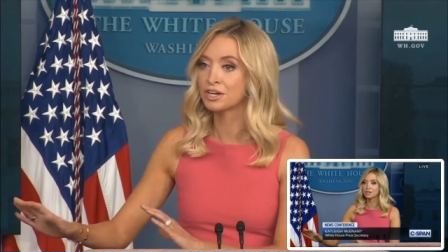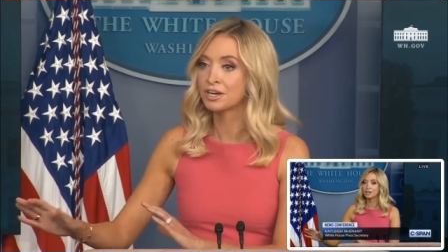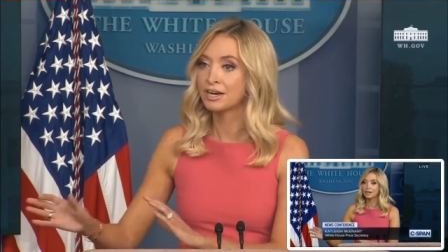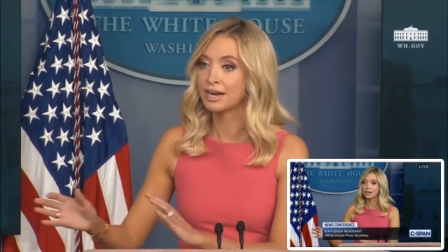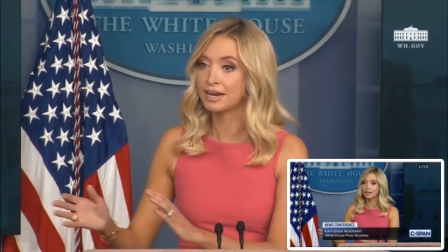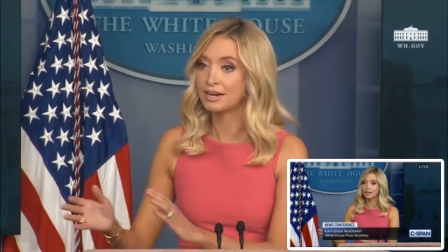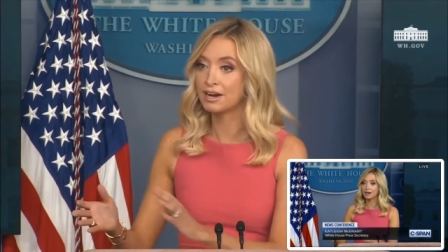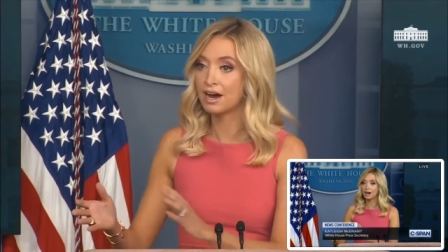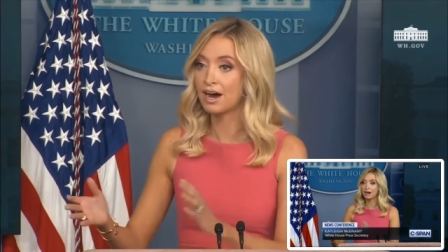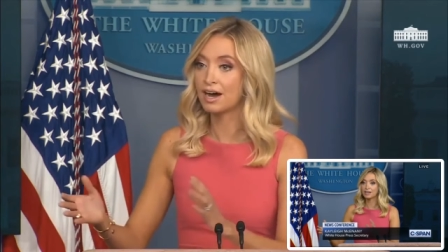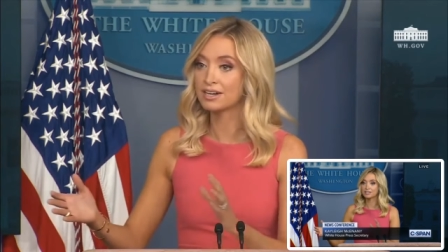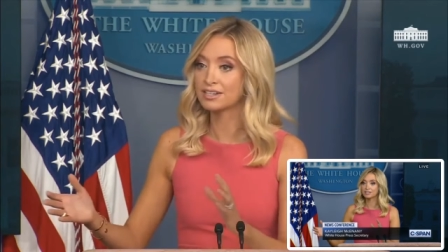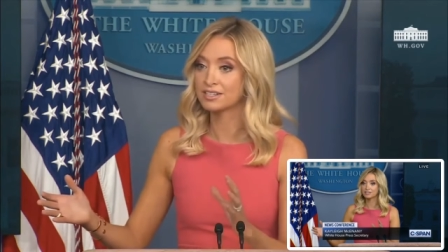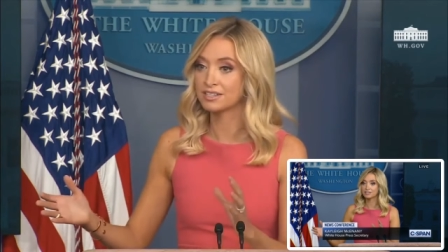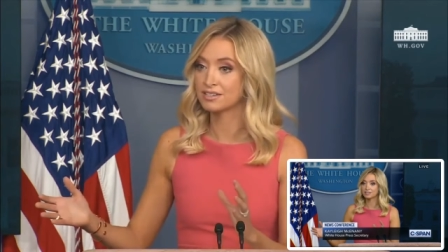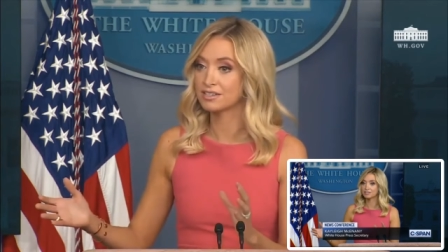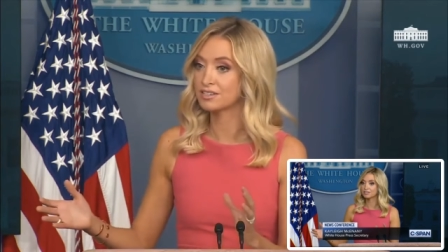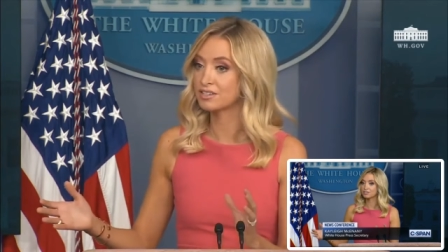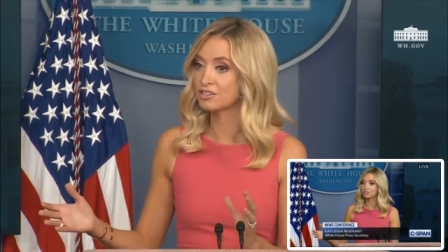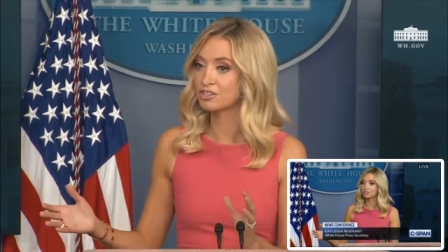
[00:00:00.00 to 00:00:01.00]
and not
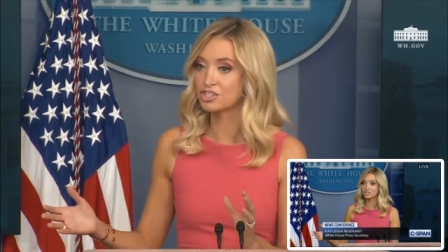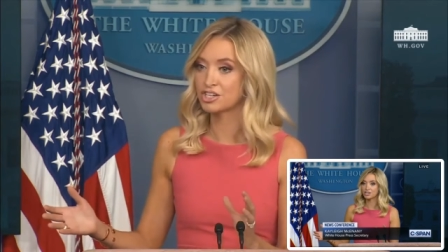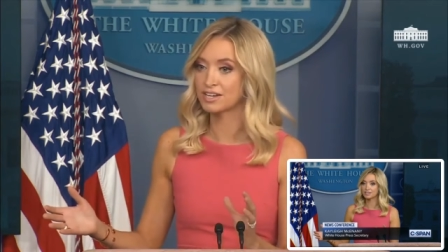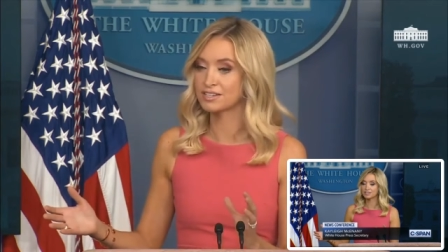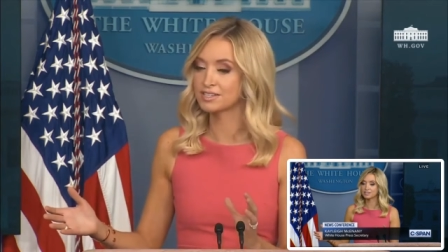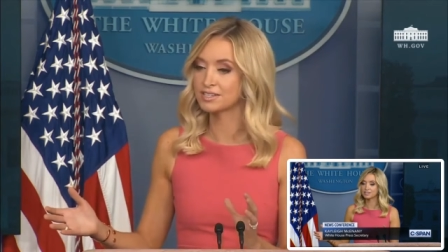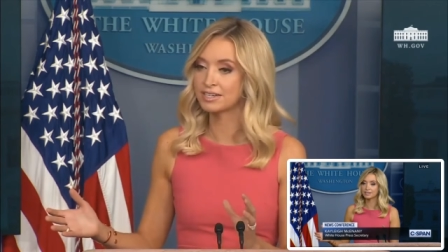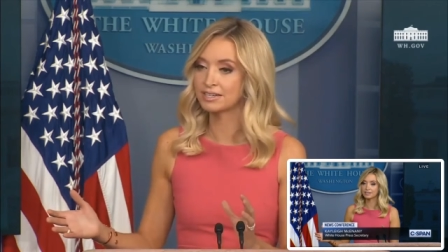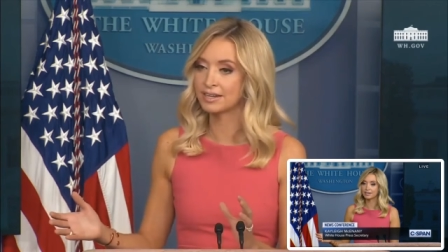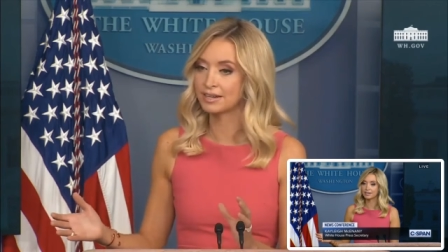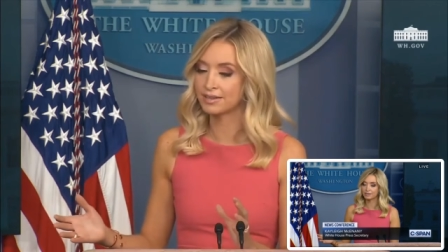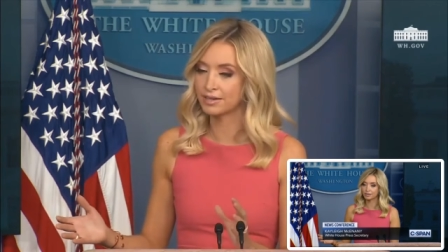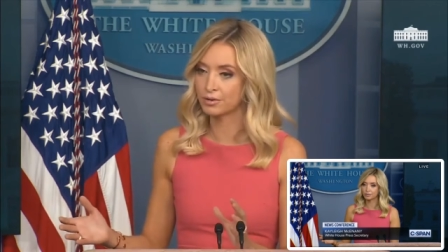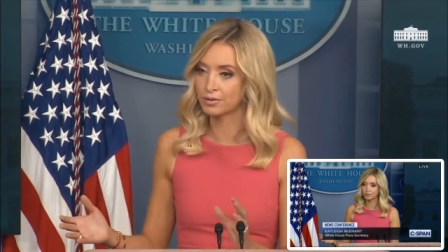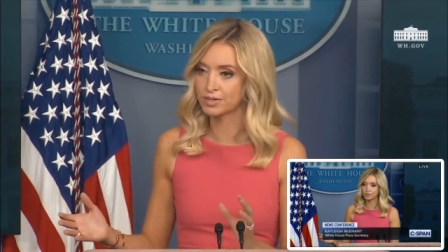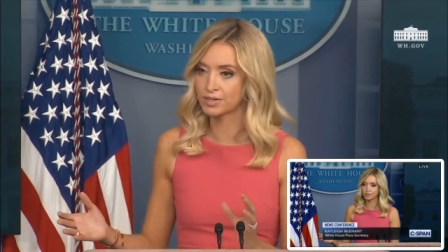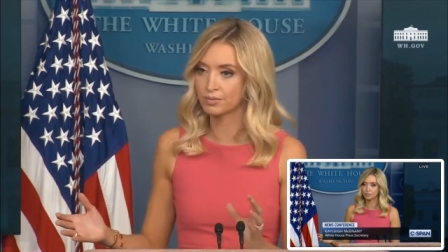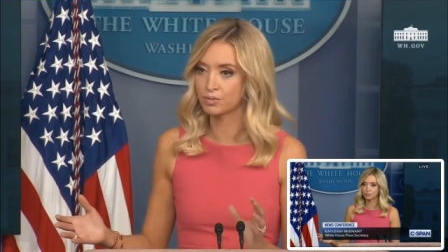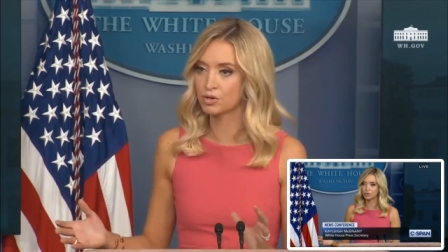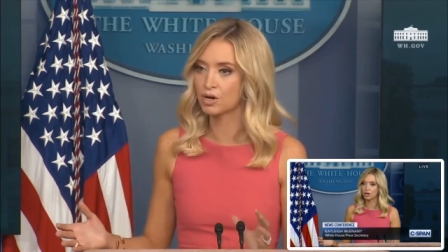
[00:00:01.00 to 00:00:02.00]
suggesting that there
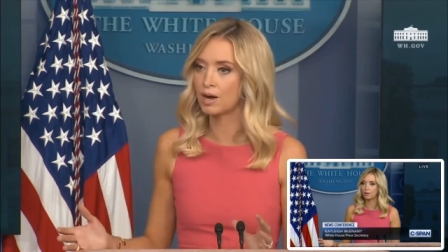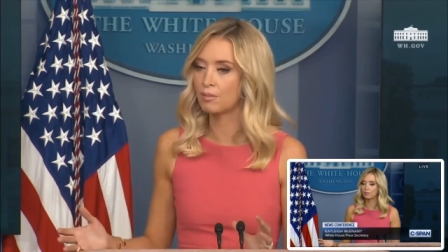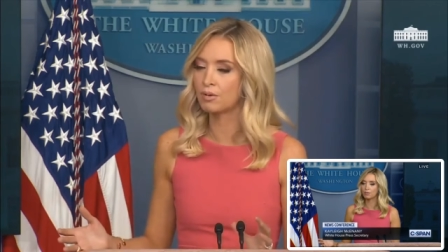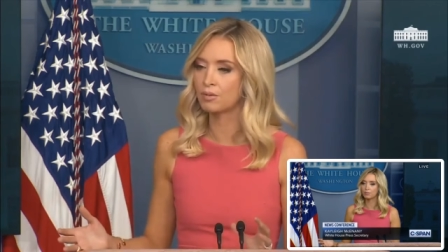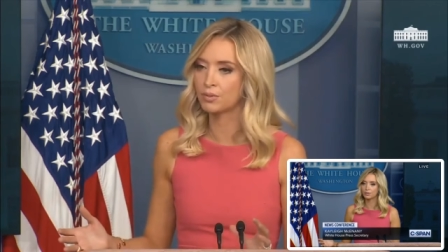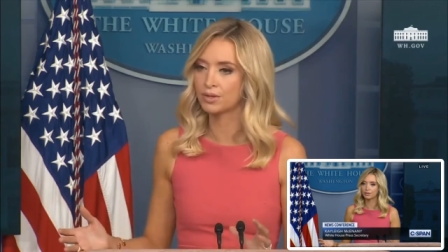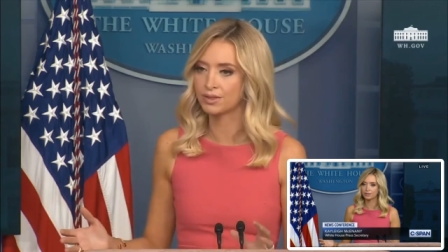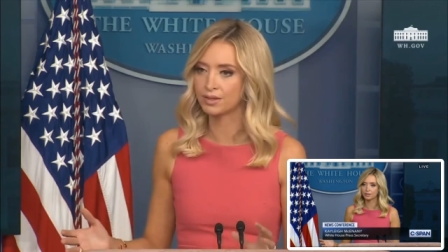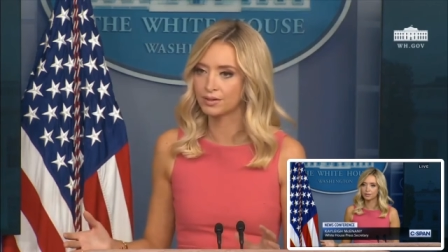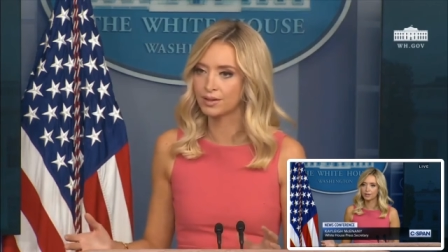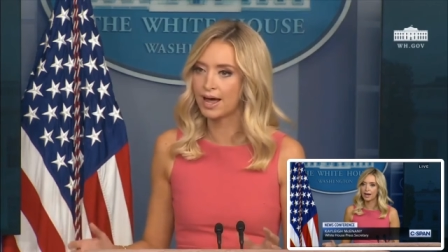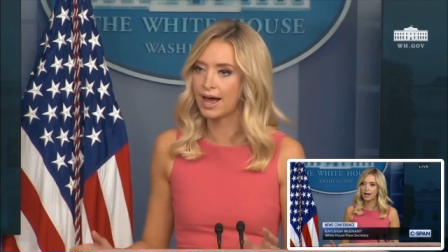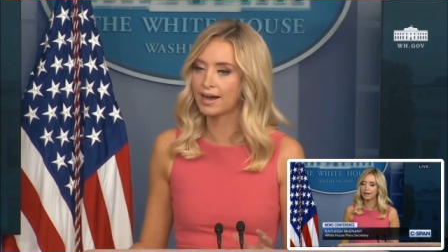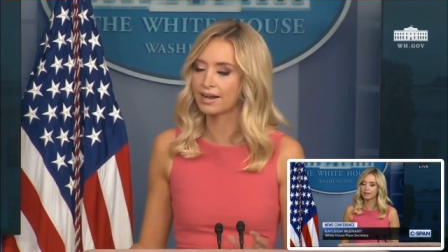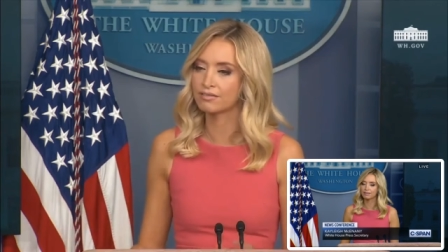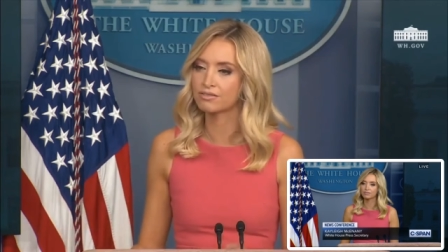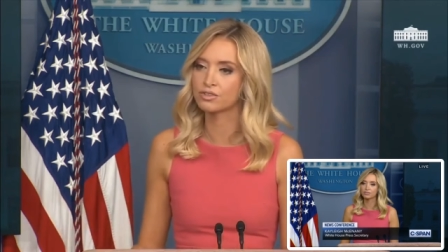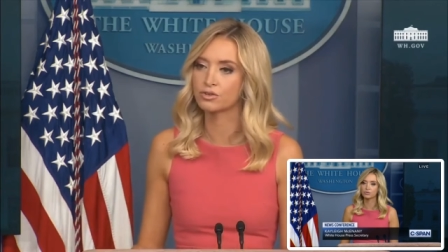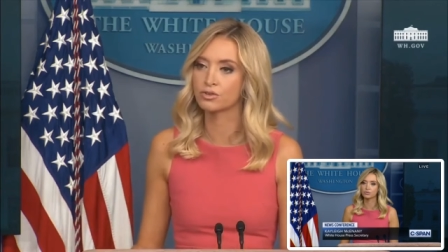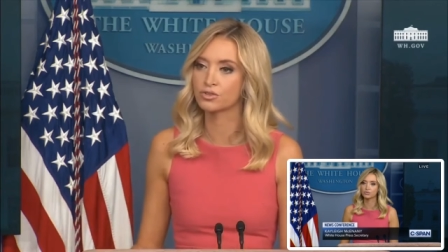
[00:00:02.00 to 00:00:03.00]
was a problem with the lack
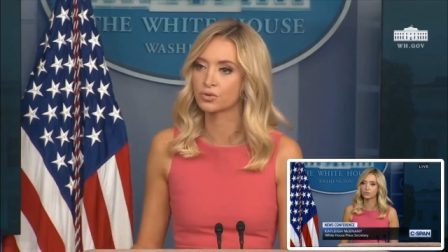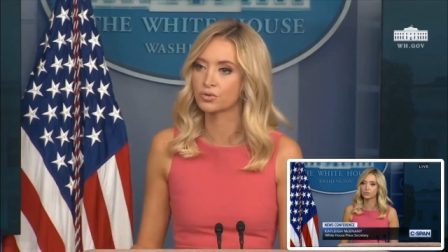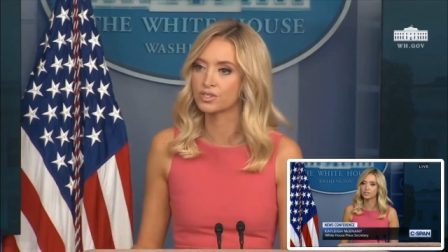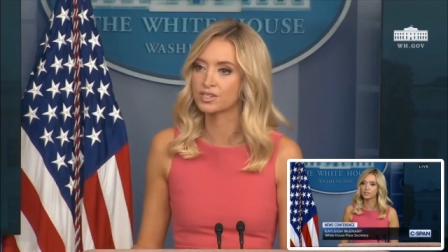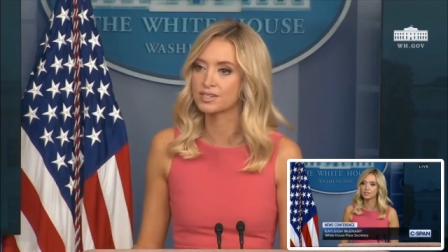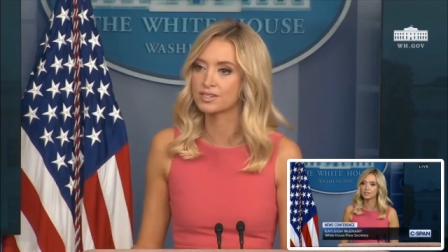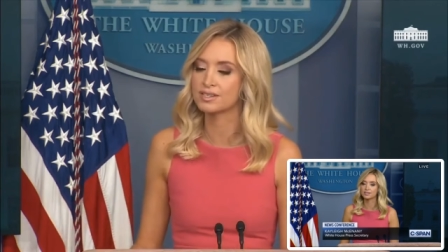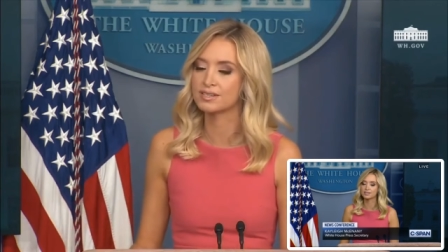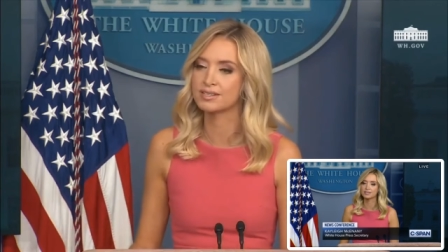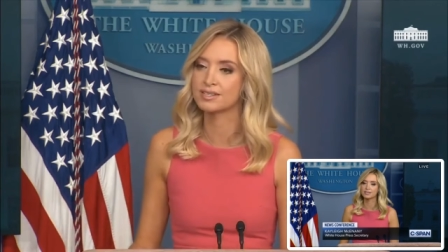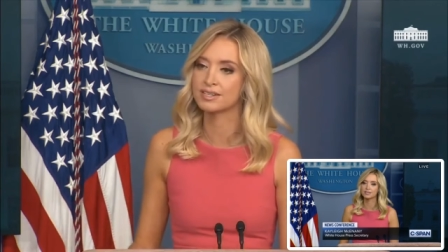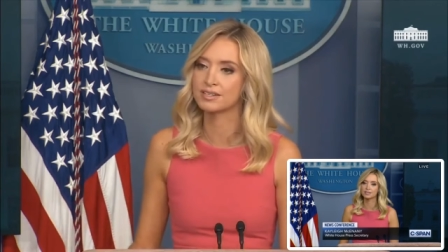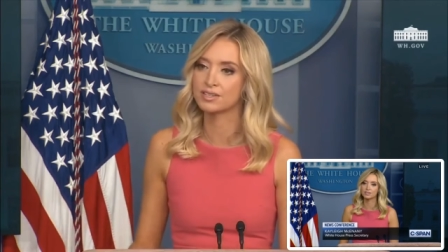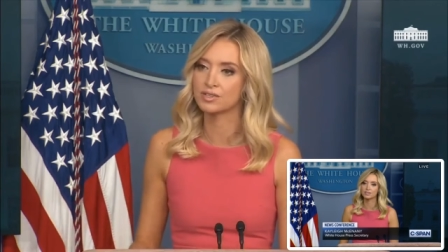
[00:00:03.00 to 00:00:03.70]
of social distancing.